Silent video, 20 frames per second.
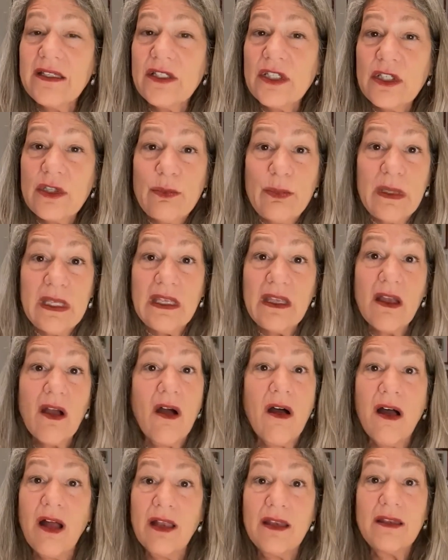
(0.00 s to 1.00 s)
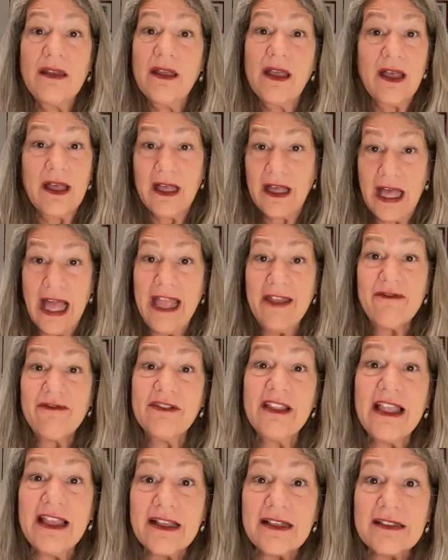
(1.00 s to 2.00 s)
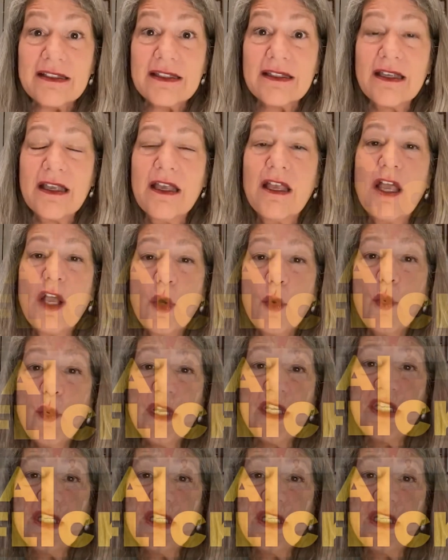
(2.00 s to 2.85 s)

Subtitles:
to be on HyFlix, which